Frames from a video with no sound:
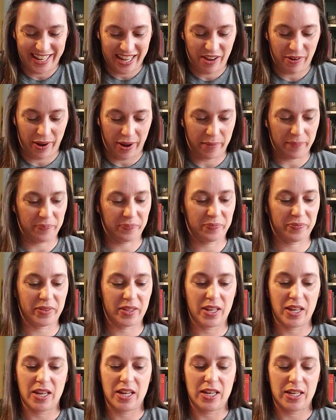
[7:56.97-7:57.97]
Okay.
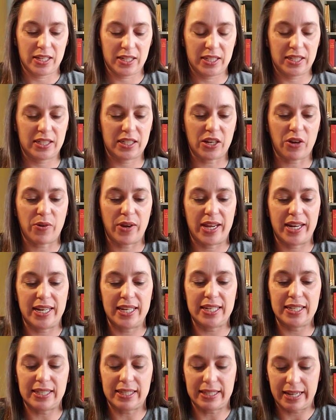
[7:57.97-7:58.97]
So it
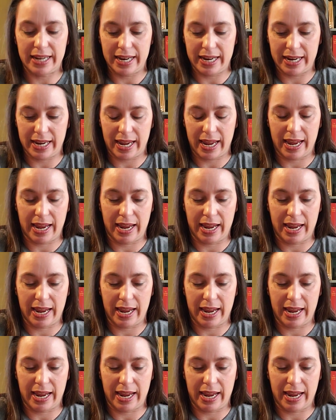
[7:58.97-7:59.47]
is like